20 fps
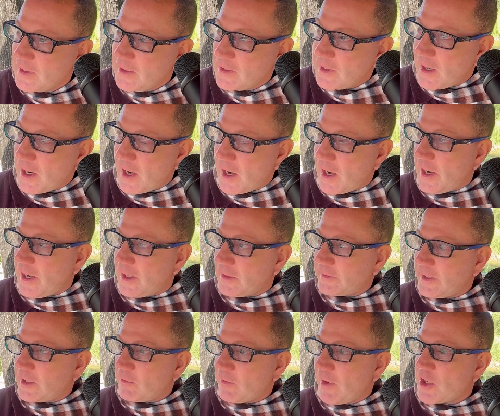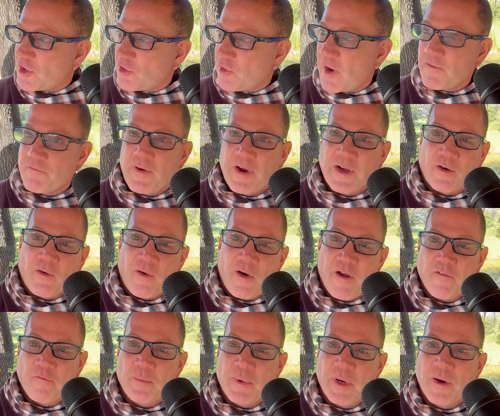Later on, try and find a
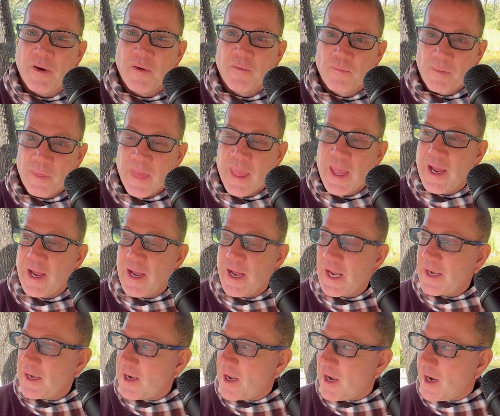craft beer. And